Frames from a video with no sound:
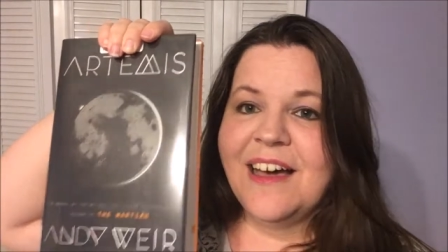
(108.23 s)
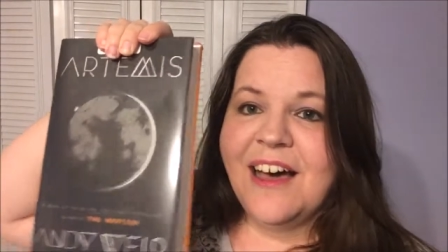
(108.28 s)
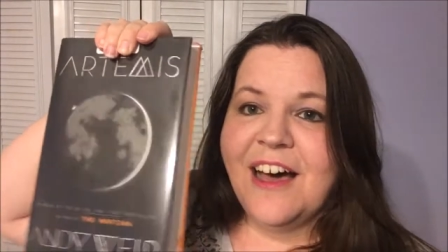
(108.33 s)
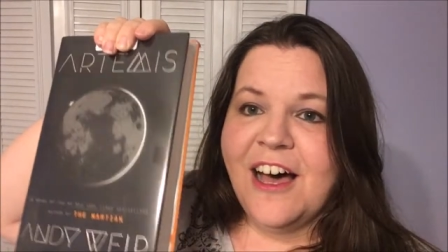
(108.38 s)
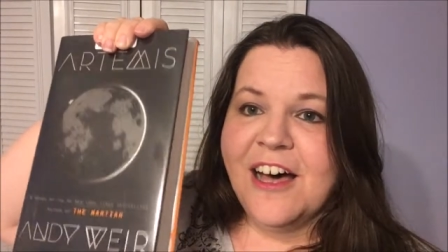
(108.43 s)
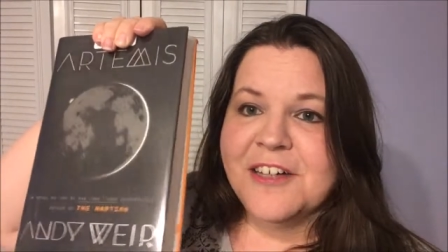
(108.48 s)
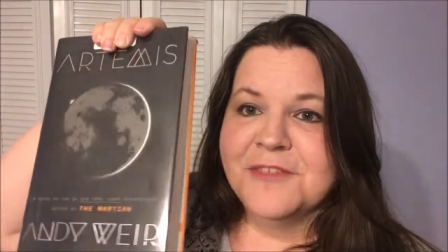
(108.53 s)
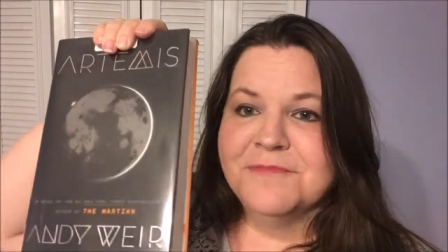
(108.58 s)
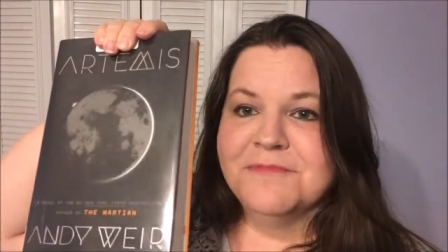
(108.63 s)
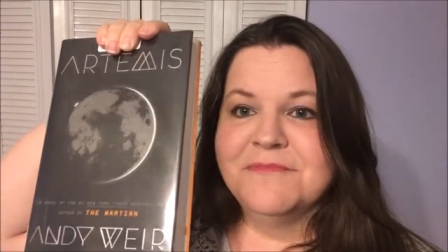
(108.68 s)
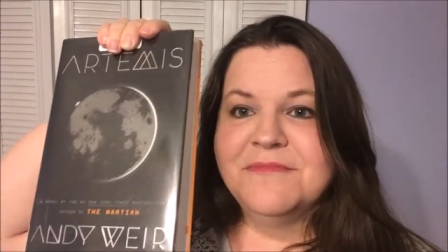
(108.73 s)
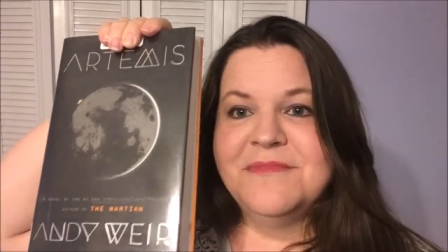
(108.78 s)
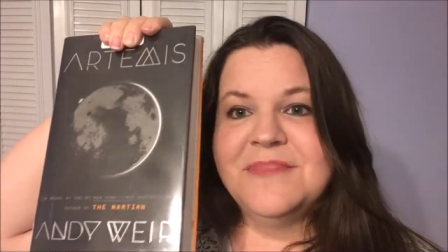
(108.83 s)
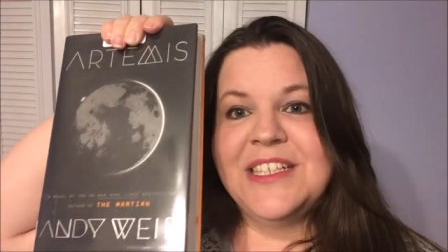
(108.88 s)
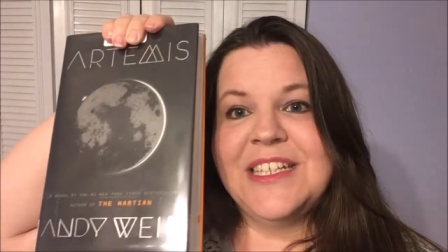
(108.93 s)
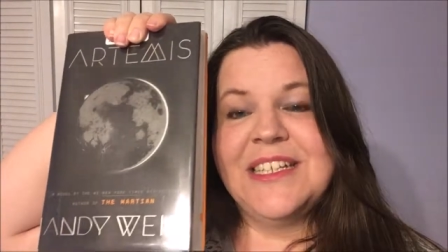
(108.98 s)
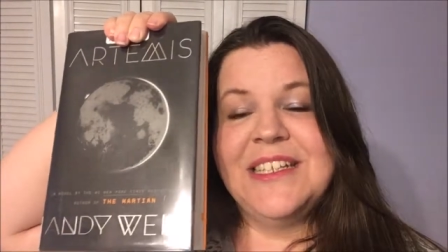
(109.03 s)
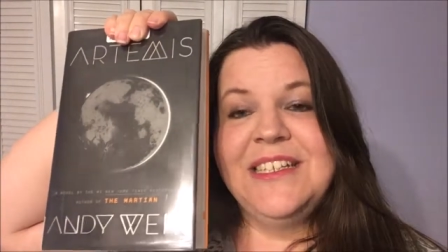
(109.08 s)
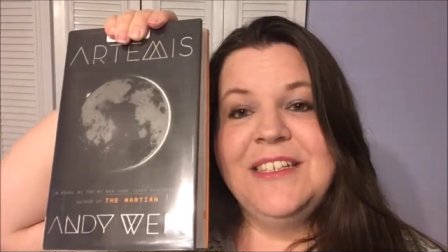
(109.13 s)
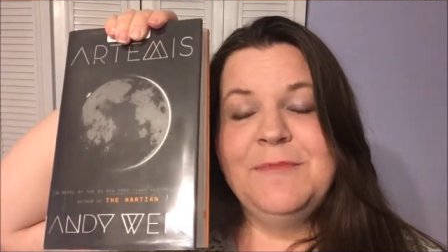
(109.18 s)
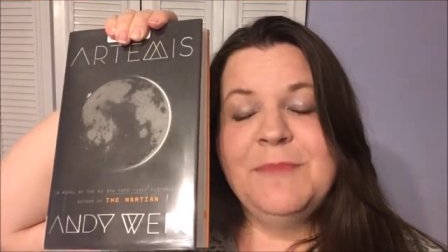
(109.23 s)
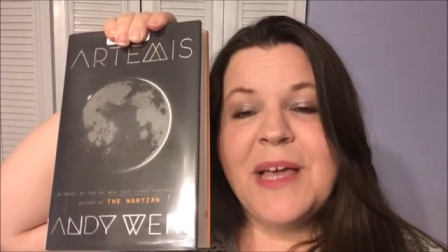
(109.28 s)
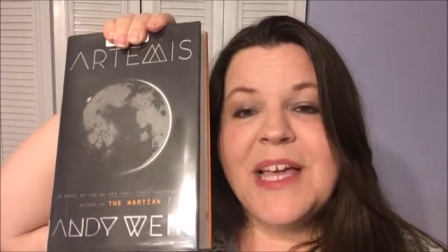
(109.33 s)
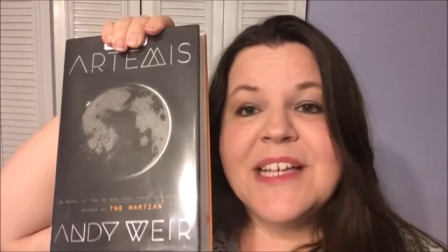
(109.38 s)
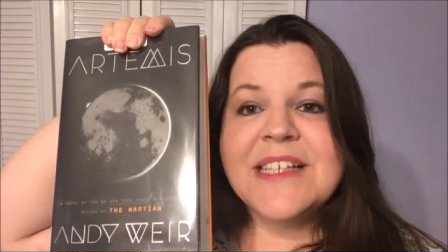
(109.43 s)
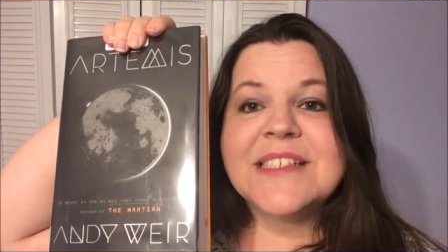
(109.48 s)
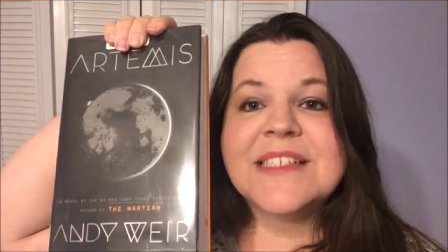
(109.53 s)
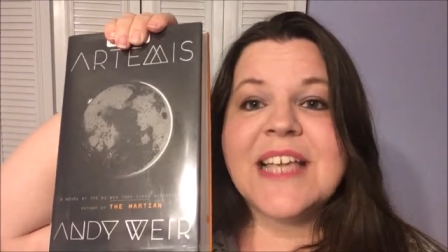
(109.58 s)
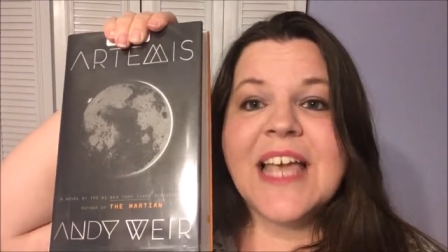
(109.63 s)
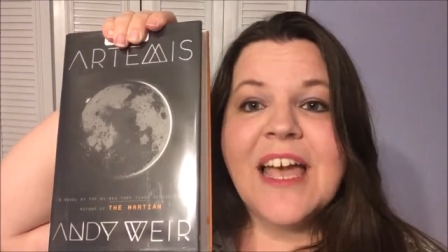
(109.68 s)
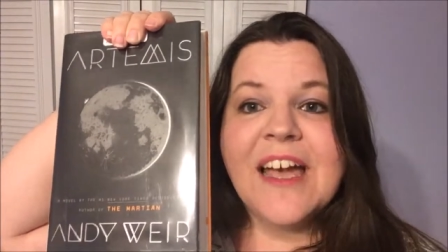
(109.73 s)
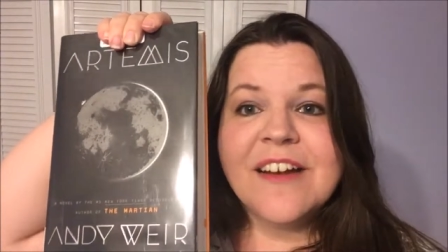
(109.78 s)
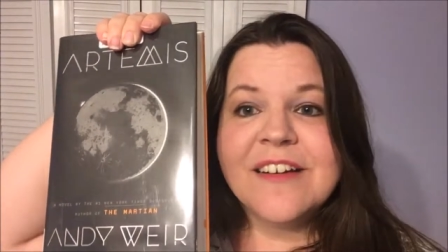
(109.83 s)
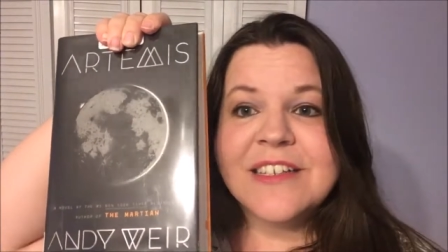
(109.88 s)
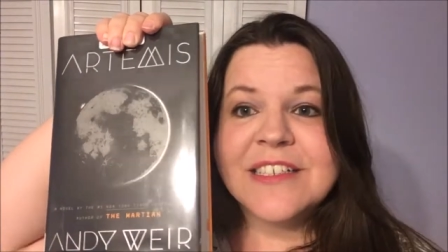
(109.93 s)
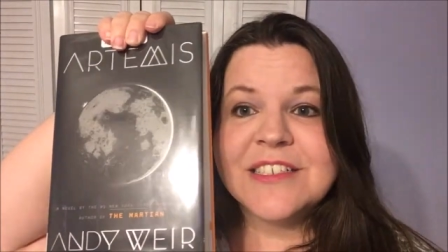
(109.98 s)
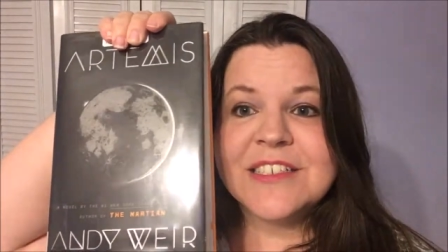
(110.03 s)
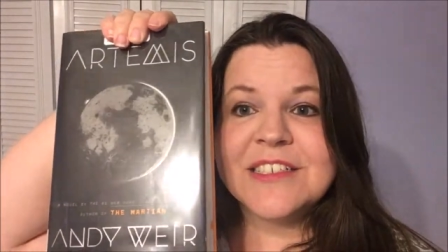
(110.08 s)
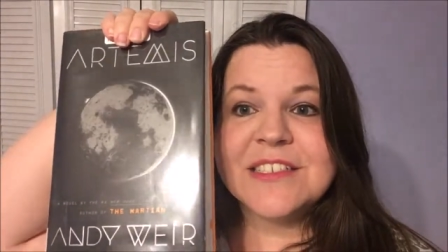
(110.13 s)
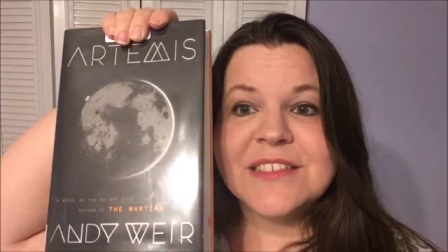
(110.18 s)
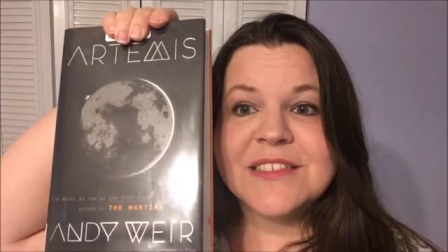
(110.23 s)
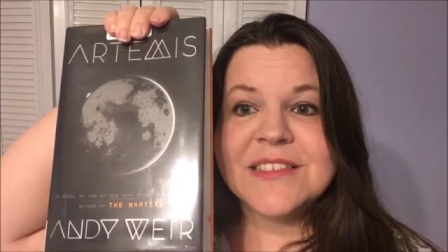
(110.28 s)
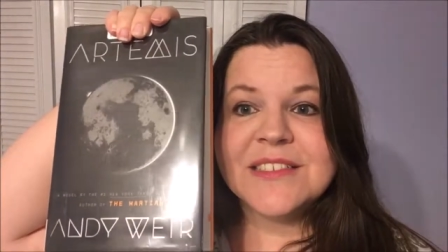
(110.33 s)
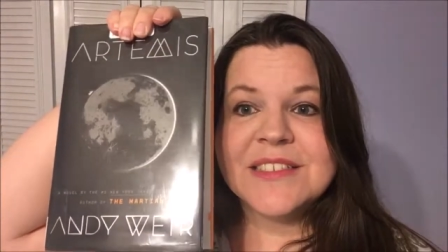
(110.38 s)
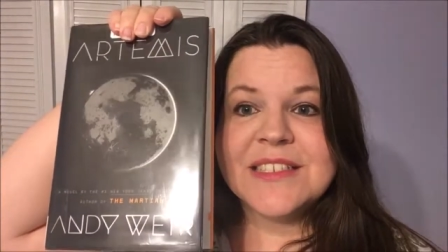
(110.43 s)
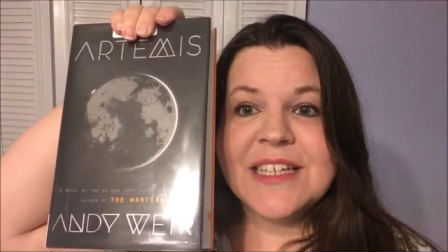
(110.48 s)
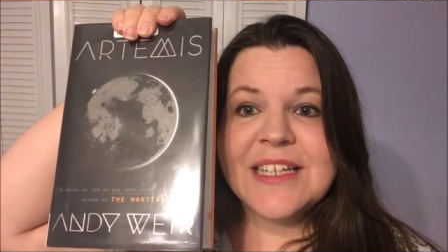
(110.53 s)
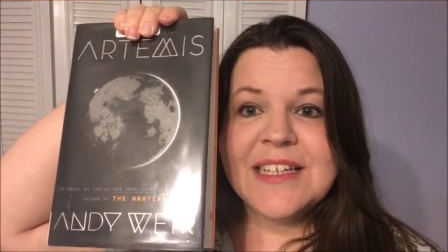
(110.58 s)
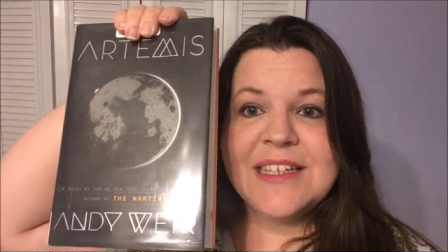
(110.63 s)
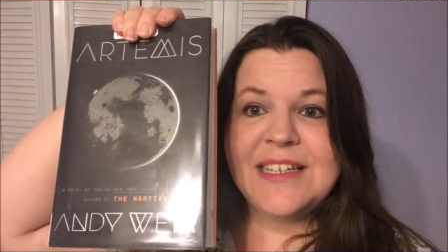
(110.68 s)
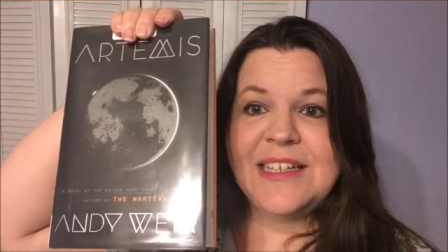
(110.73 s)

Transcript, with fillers: Um, he makes characters.